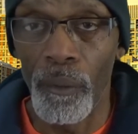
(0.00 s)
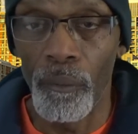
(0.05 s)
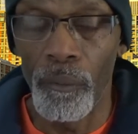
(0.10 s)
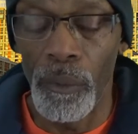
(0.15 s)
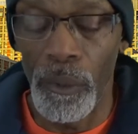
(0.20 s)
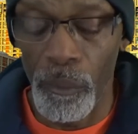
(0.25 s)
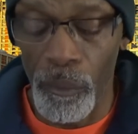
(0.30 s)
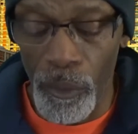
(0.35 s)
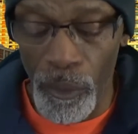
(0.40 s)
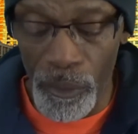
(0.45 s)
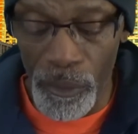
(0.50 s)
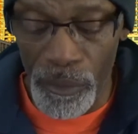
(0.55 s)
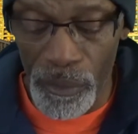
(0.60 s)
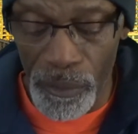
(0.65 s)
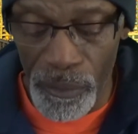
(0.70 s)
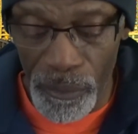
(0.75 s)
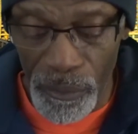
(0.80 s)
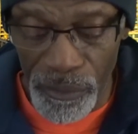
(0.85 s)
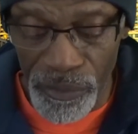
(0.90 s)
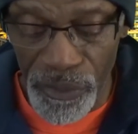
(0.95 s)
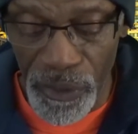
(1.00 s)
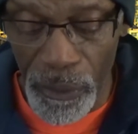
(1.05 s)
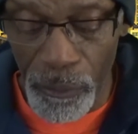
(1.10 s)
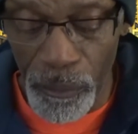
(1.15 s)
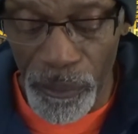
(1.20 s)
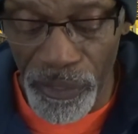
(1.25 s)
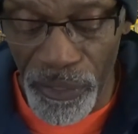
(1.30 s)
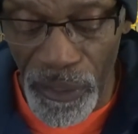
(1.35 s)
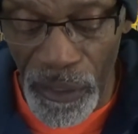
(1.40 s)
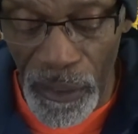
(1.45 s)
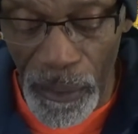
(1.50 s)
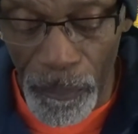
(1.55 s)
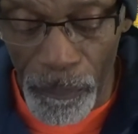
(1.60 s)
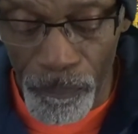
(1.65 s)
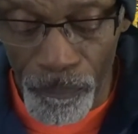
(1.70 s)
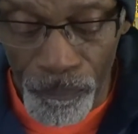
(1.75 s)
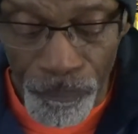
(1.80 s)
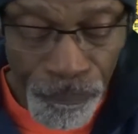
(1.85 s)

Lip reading: We won't, done with that.